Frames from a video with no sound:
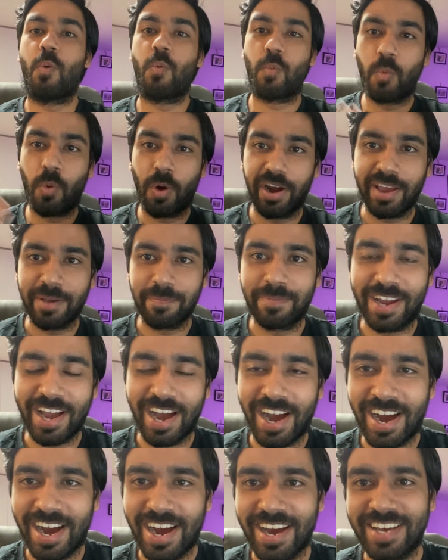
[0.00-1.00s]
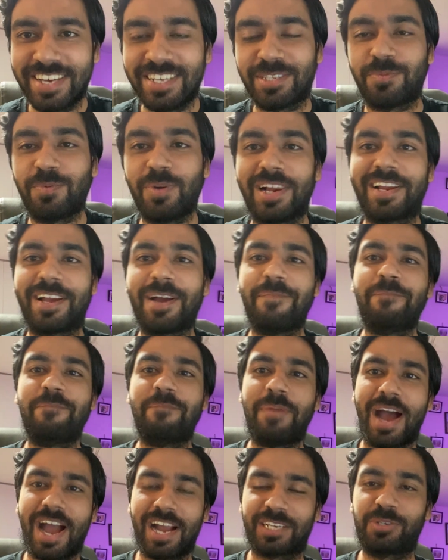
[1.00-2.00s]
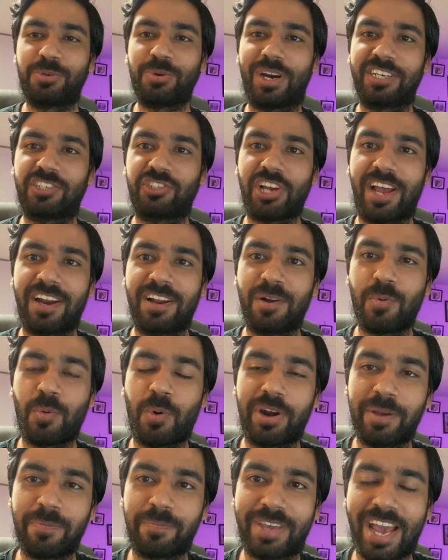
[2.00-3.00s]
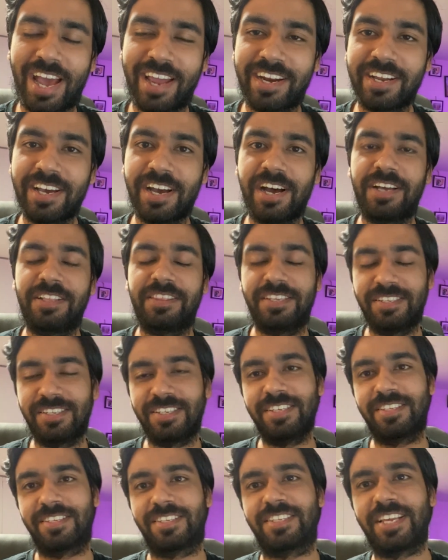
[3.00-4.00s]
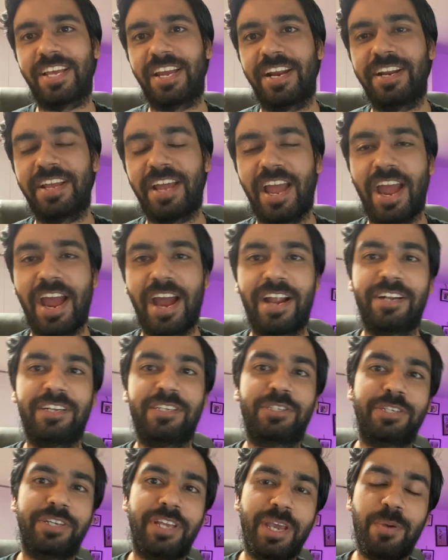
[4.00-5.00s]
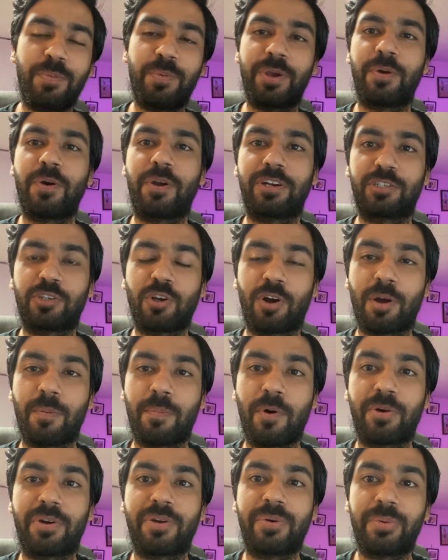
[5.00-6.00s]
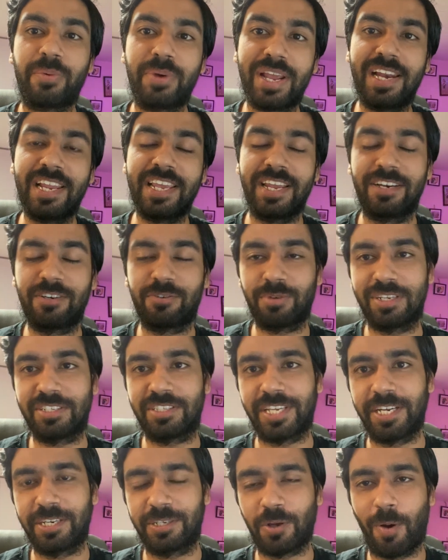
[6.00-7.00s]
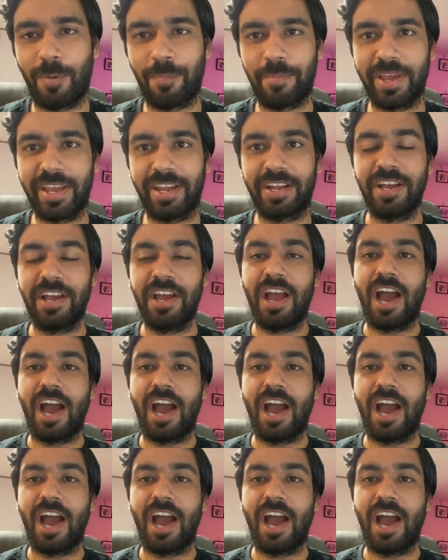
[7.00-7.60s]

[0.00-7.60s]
What up guys, welcome back to our channel What Up Canada. This is Sid and today we're going to talk about a really interesting topic.